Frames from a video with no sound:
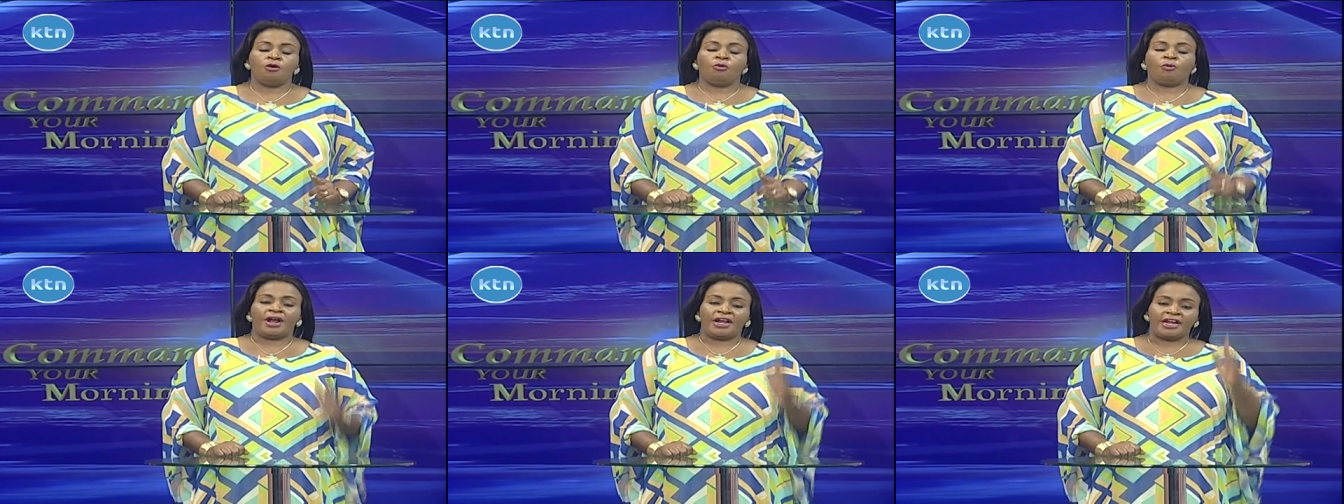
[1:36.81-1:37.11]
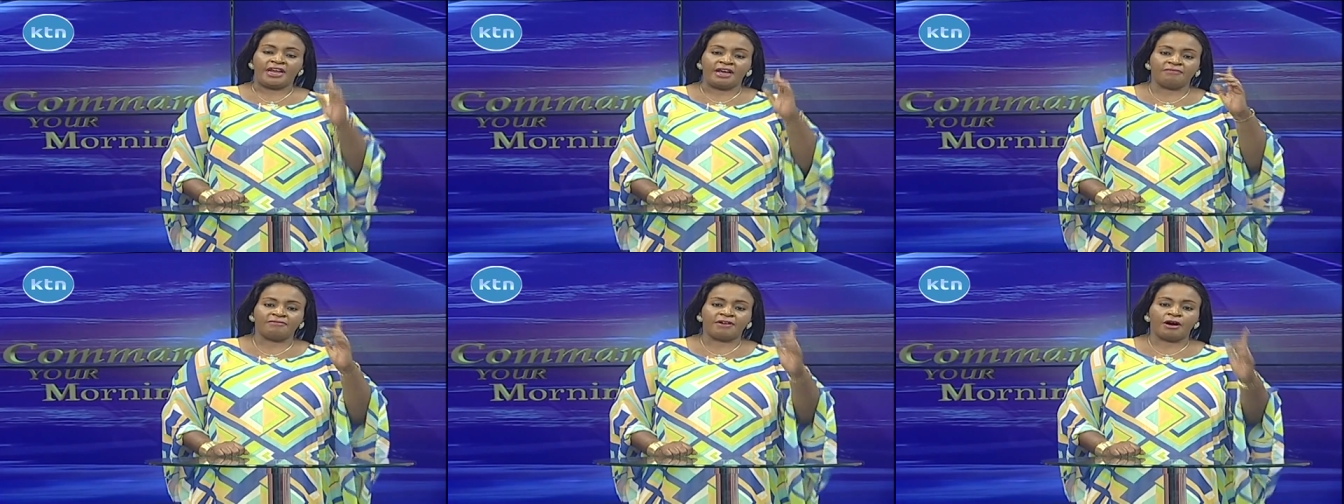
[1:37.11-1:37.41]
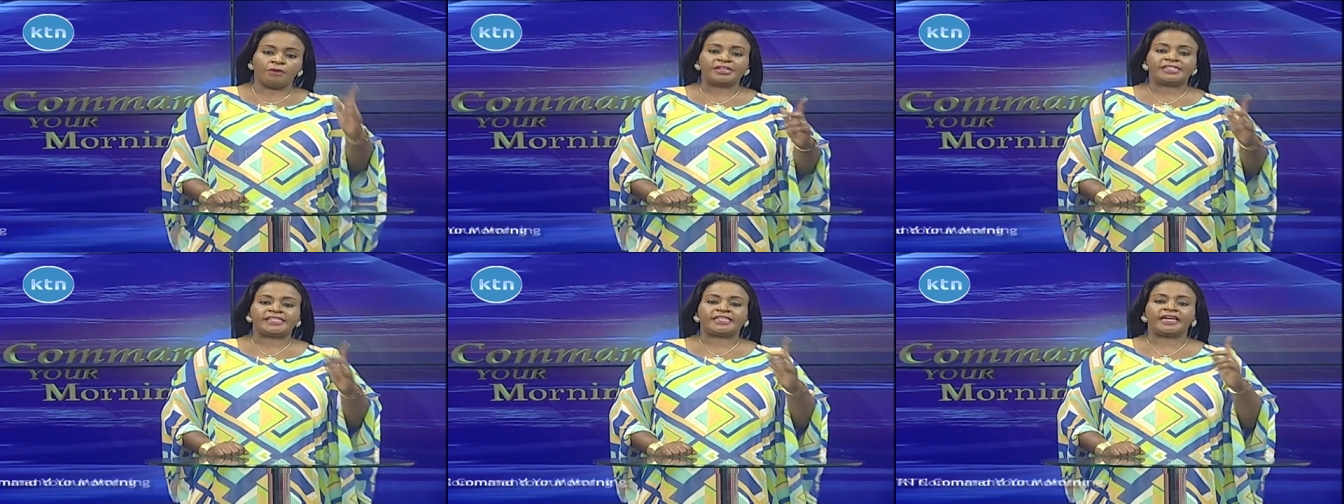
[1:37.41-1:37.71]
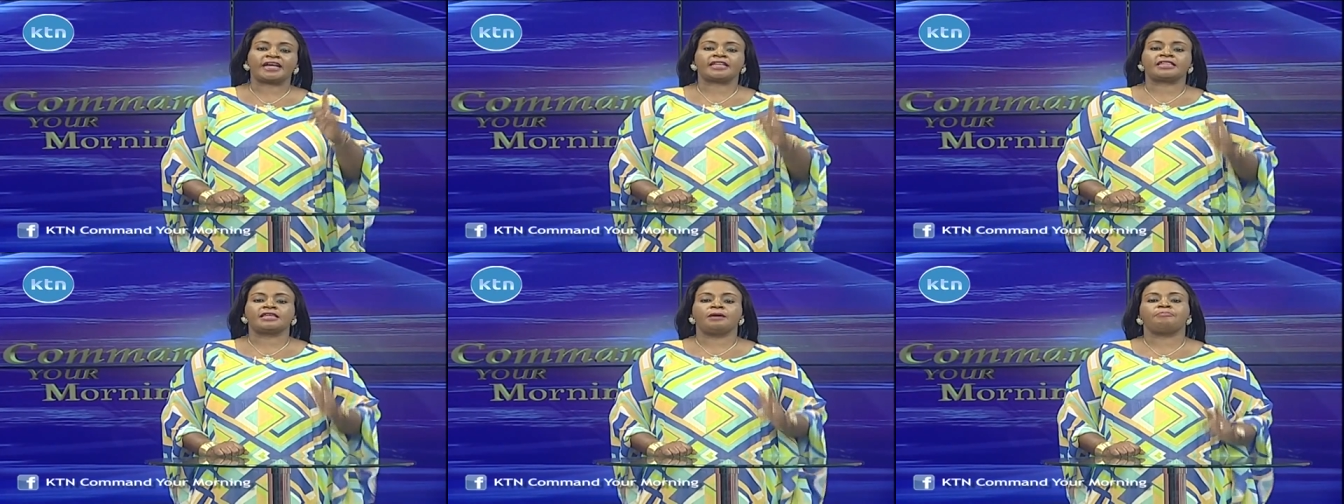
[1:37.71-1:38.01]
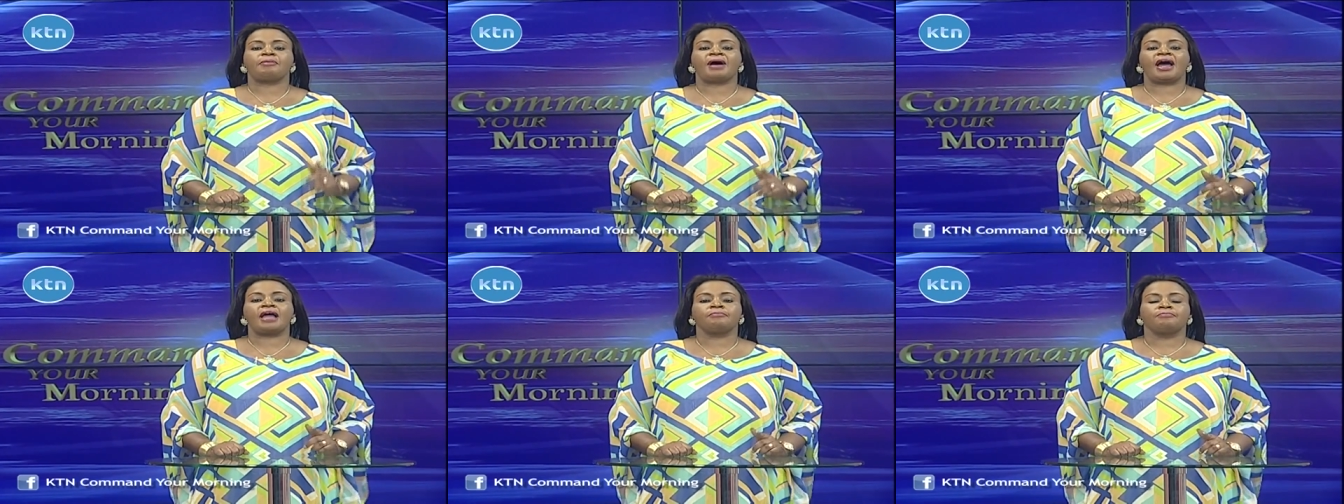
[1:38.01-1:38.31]
whenever we take the
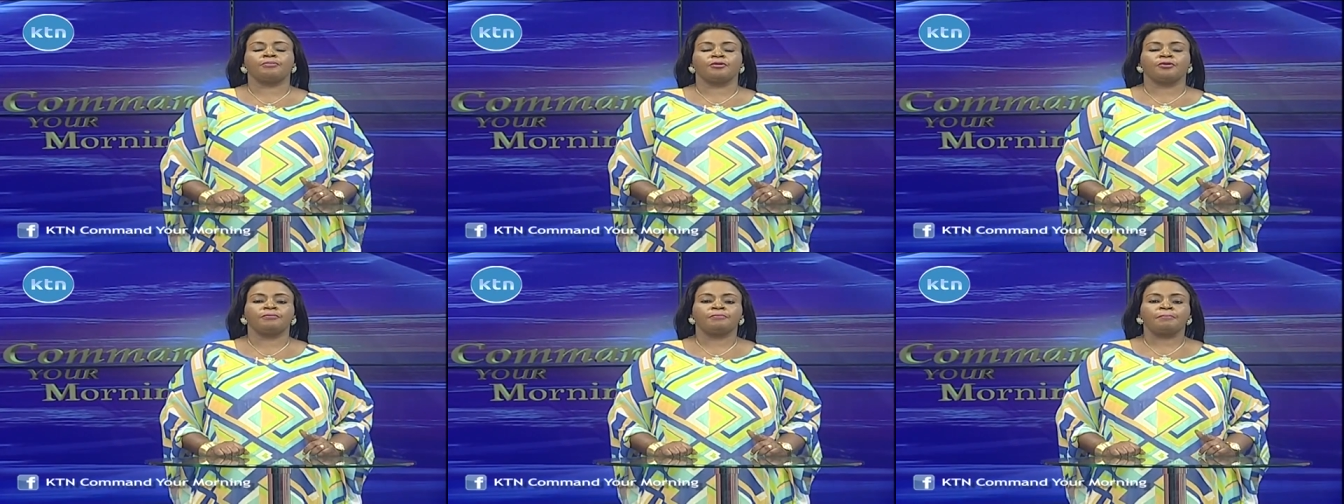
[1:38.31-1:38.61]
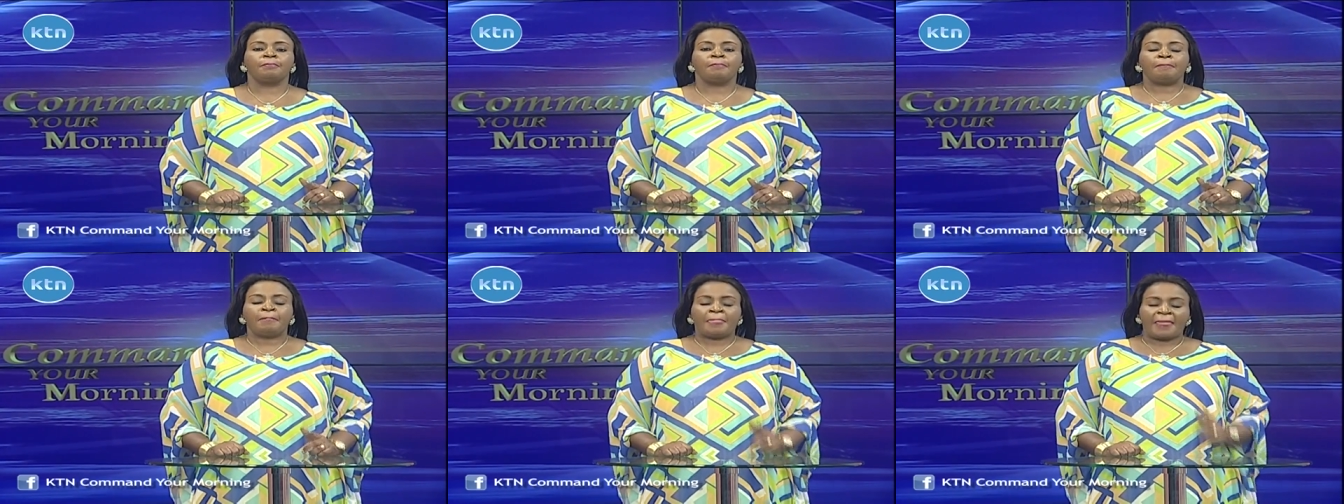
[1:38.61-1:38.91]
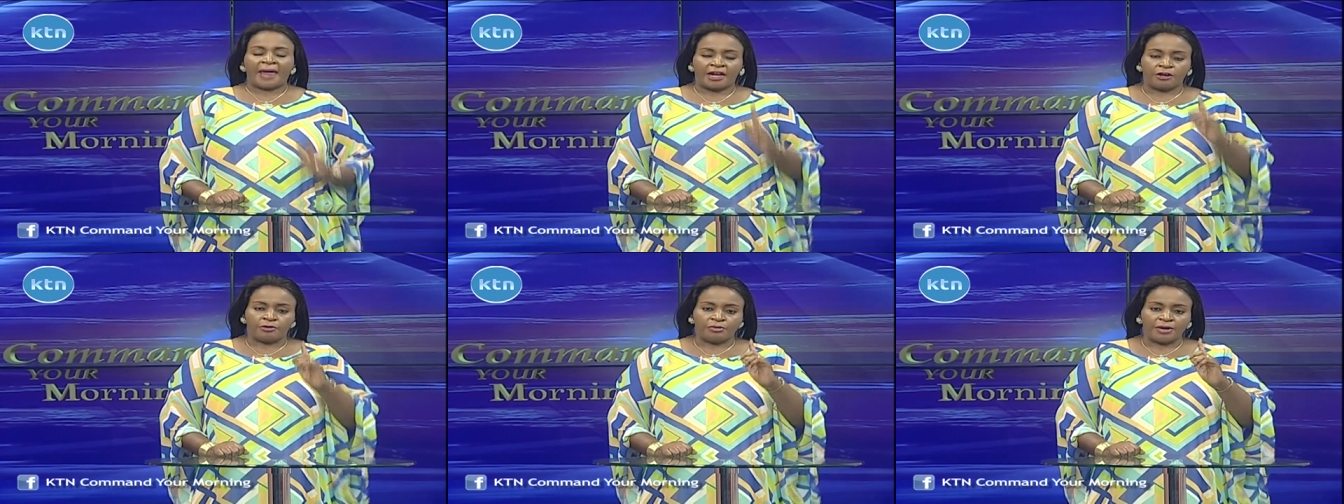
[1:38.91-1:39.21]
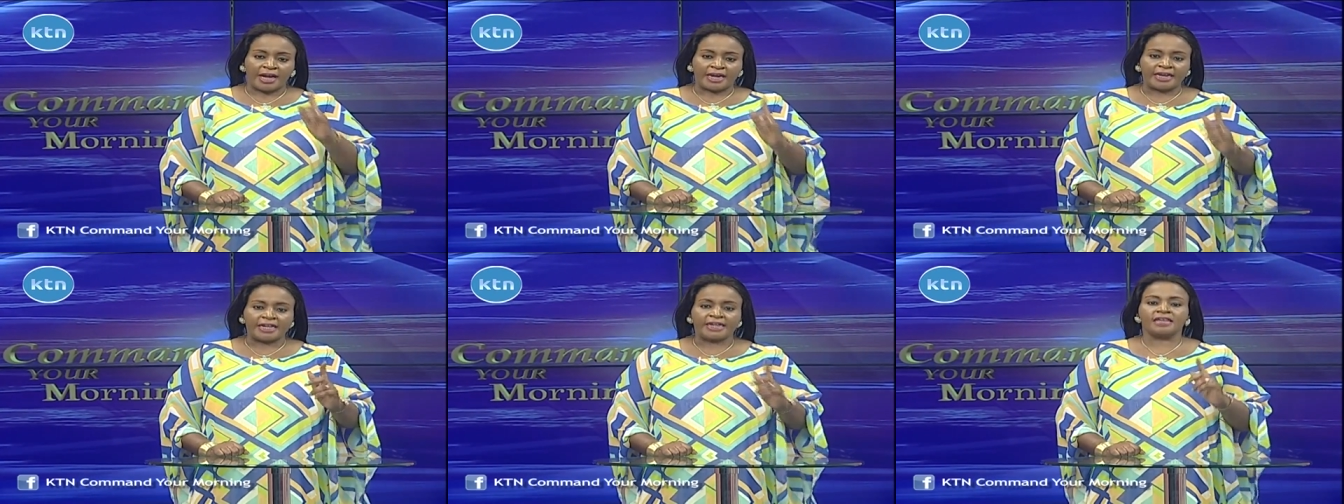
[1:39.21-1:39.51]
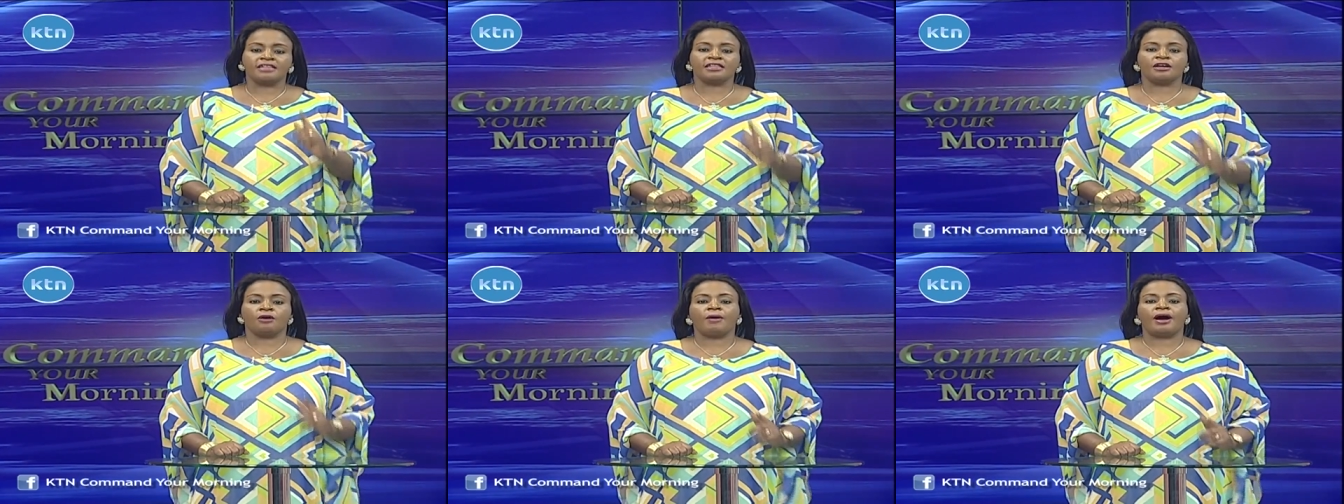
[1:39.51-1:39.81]
Bible and we are
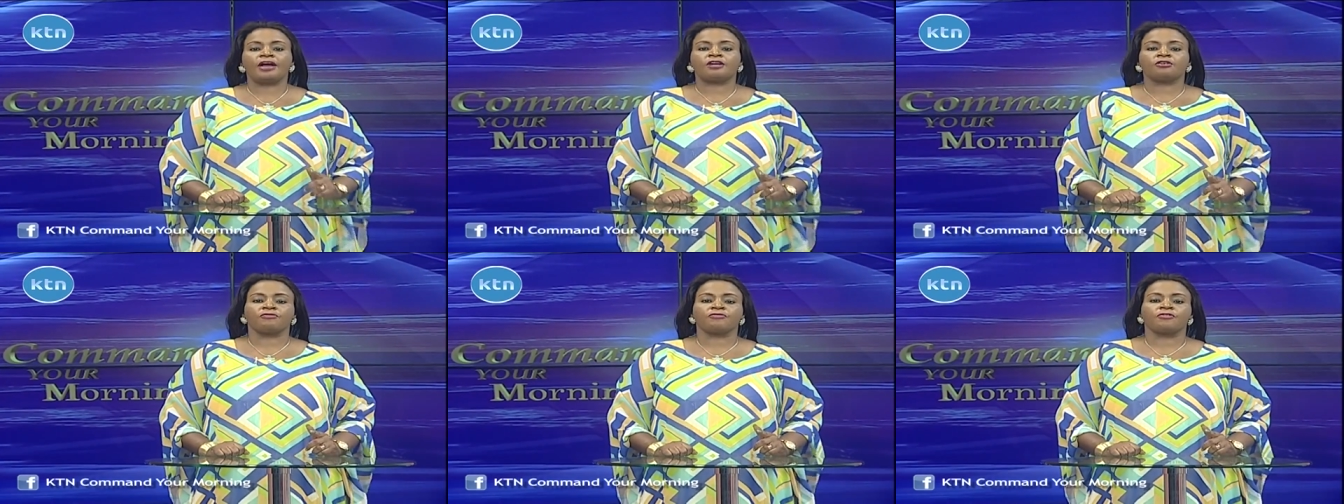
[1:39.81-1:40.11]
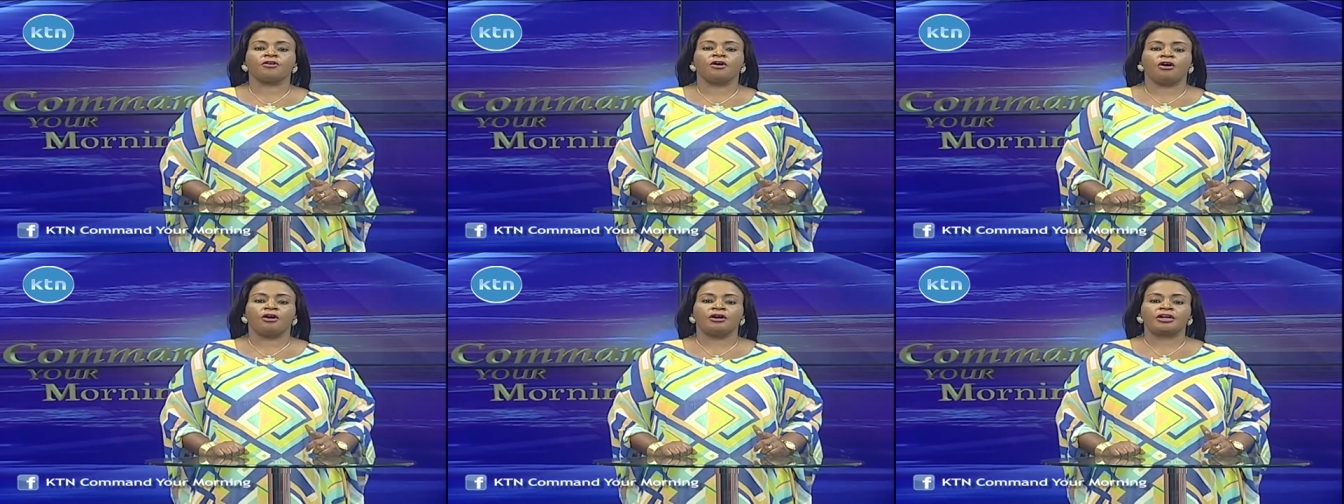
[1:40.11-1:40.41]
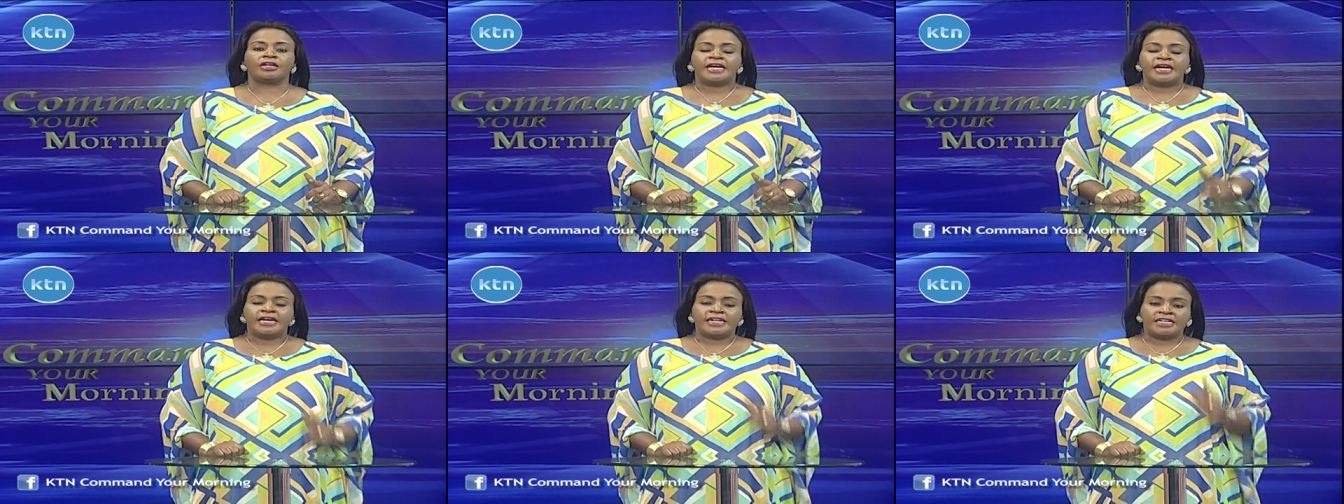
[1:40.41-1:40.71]
reading the Word of God,